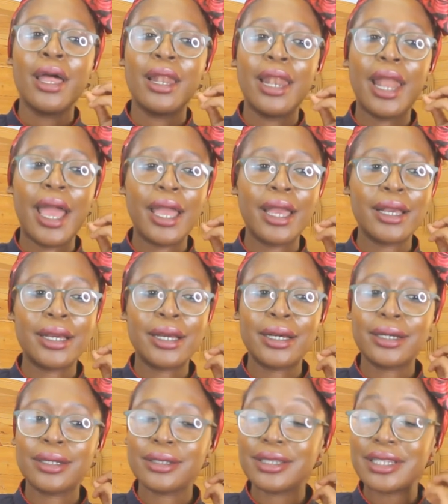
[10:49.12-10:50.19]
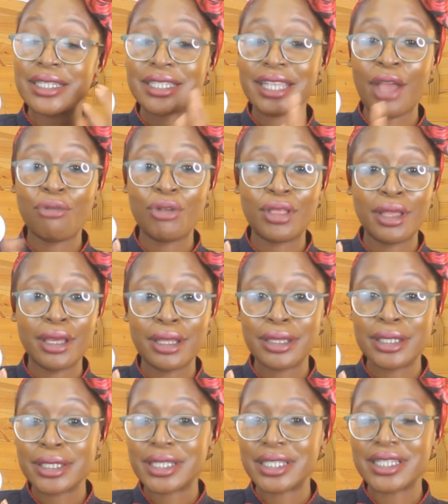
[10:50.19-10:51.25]
Like, there's everything in
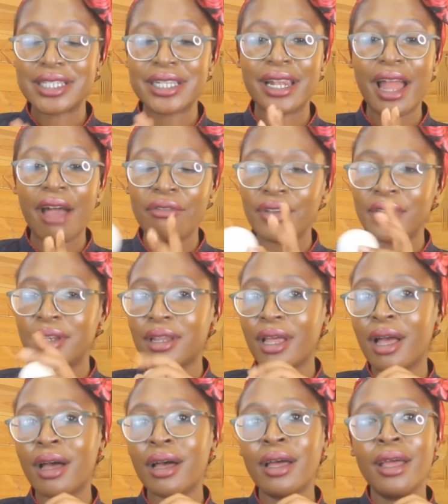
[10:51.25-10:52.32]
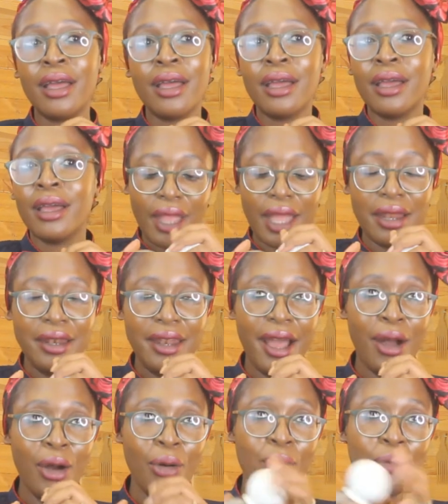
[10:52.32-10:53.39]
this. There's lavender.
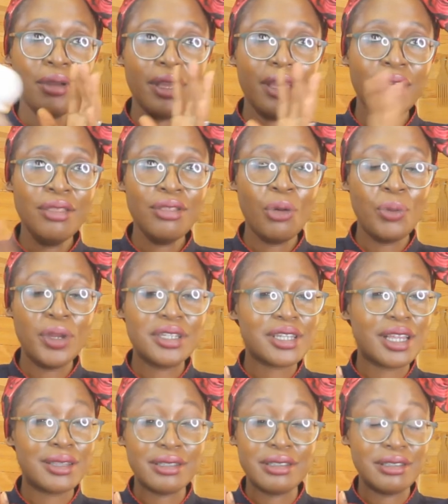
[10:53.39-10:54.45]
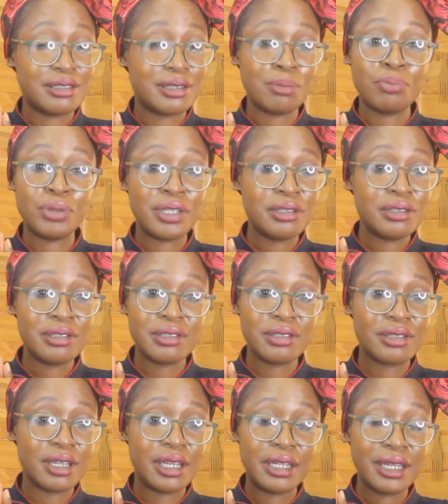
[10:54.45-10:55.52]
Now, in the winter, this is a
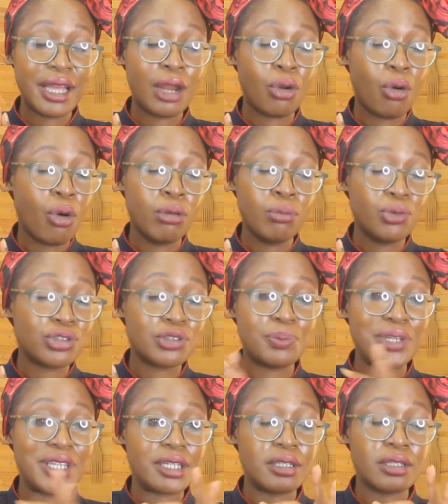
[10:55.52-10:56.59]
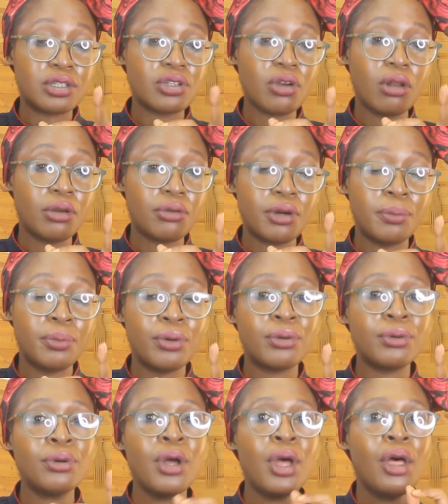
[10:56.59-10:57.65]
beast. It can almost be
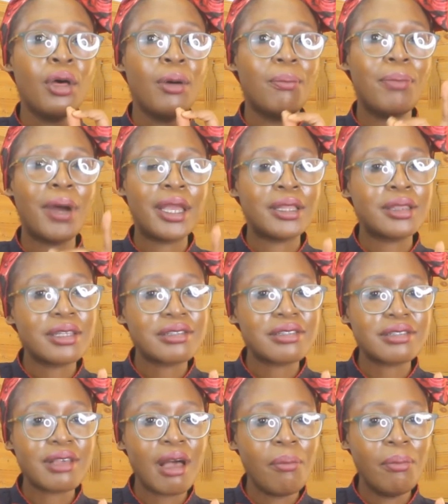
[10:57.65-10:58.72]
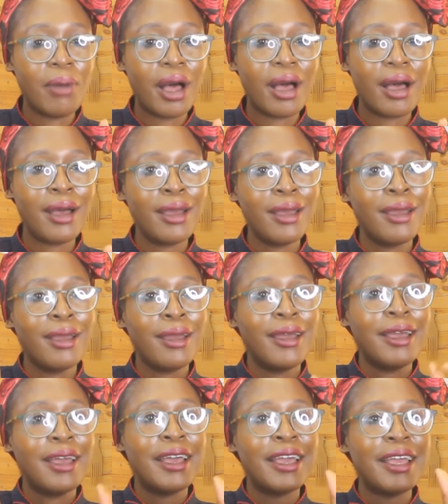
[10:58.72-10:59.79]
intolerable. But in the summer,
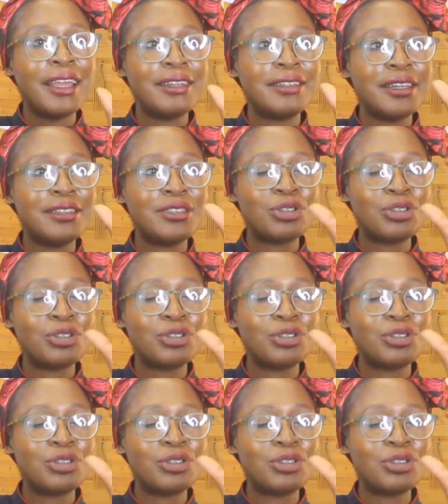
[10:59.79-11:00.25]
it